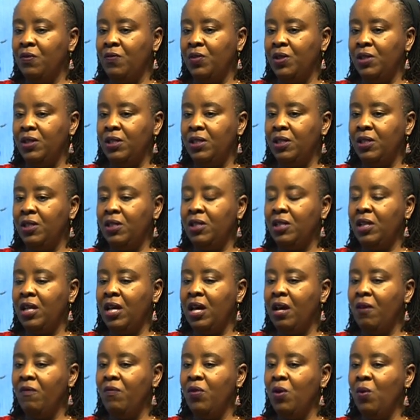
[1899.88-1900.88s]
diseases. They
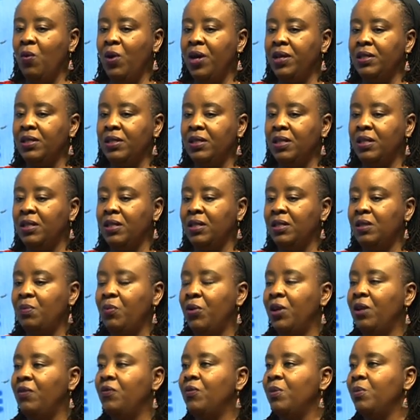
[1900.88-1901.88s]
have the ones that are
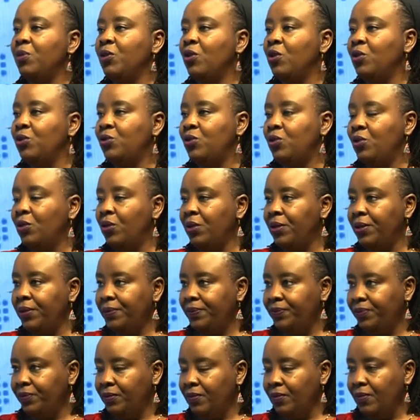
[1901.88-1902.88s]
spread from dog to dog.
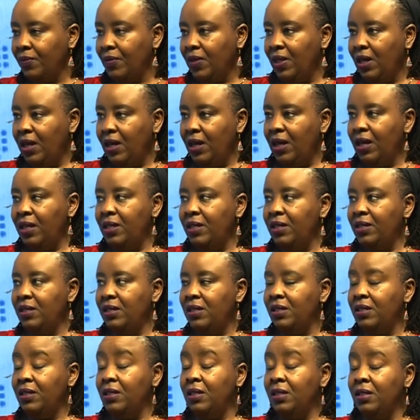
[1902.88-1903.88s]
And these
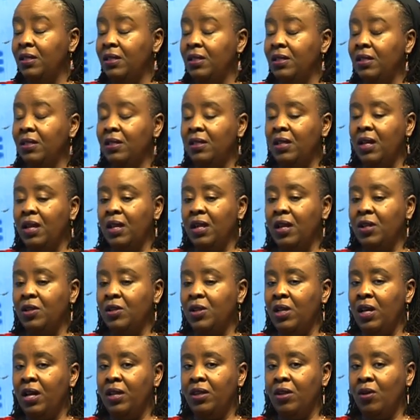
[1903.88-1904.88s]
diseases can
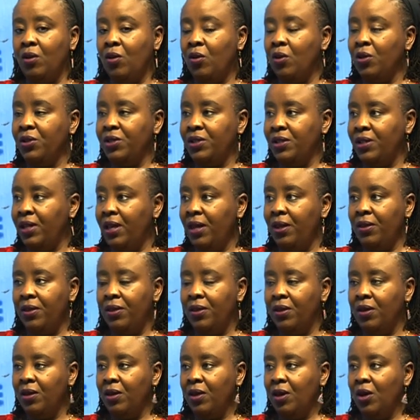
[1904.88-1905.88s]
actually either cause death
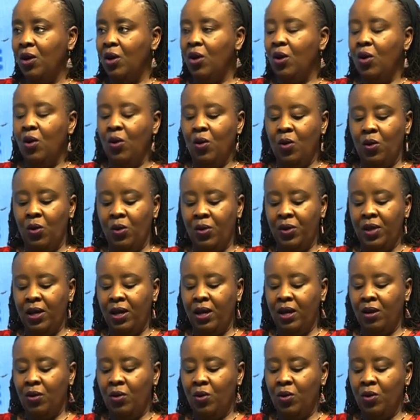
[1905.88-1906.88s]
or they
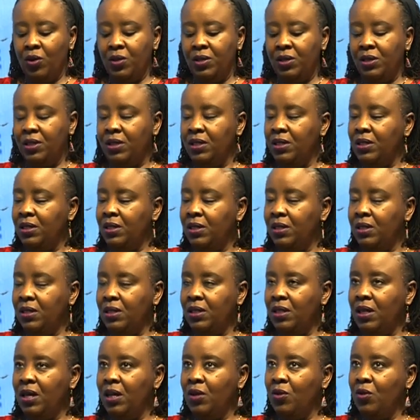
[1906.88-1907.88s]
can cause, these.
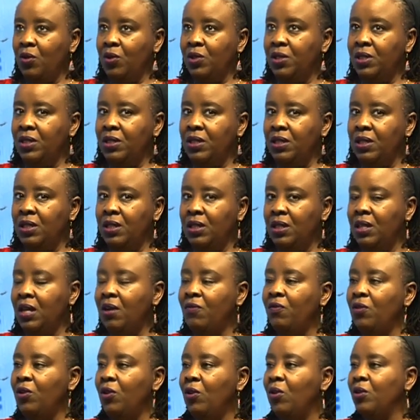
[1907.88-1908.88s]
they can cause diseases that
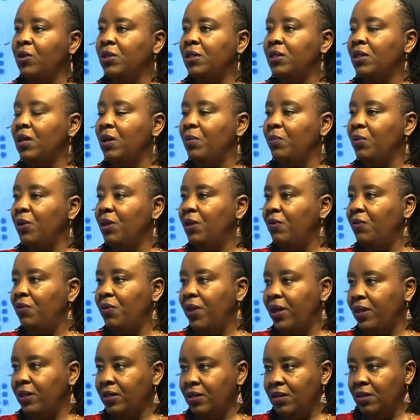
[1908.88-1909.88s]
have long-term
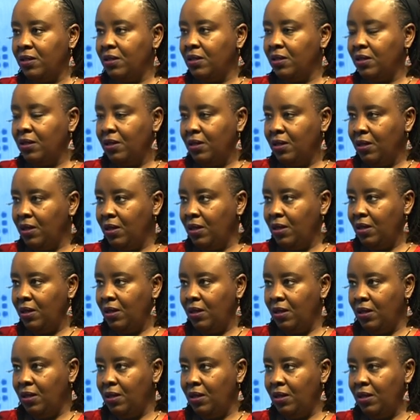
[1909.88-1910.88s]
effects.
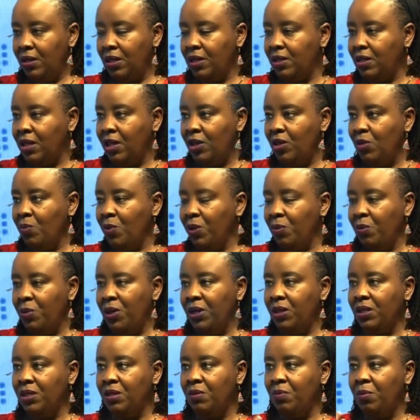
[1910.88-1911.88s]
Uh, just like human
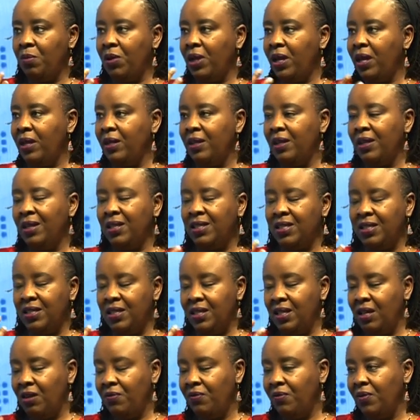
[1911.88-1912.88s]
beings, blindness,
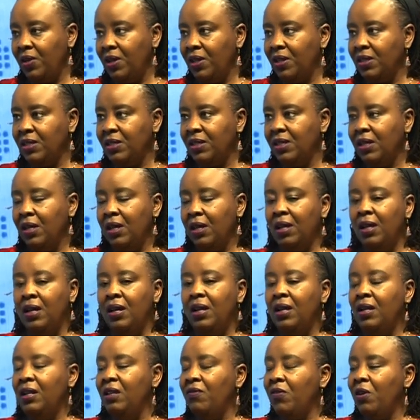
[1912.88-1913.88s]
deafness,
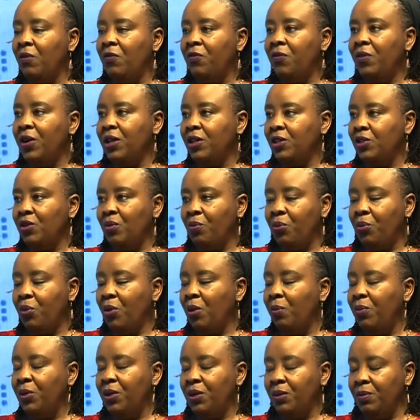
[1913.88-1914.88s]
liver function
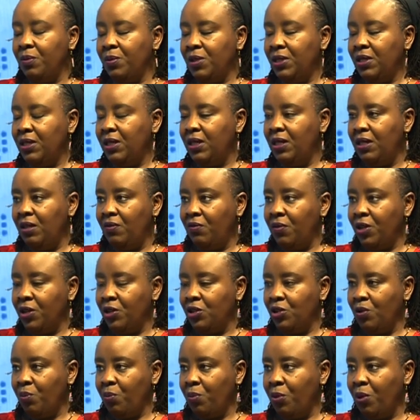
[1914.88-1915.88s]
problems, kidney
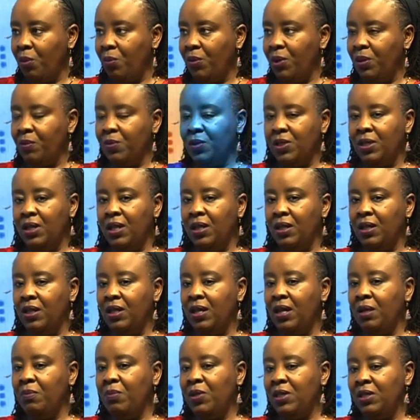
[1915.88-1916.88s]
function problems, and
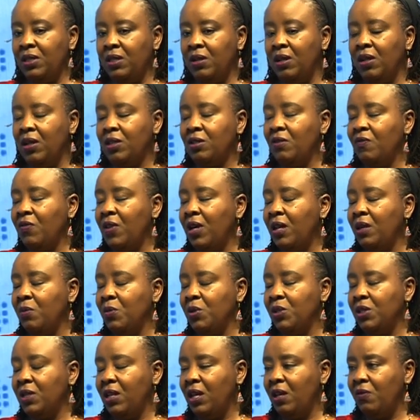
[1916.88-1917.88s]
that means the rest of the
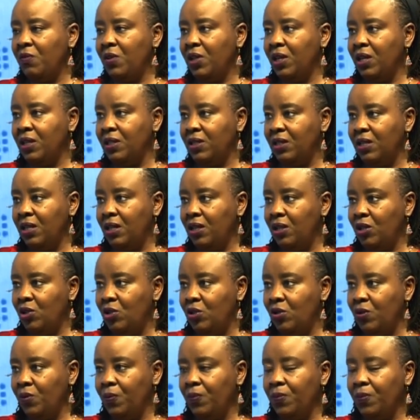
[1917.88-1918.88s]
animal's life it has an issue.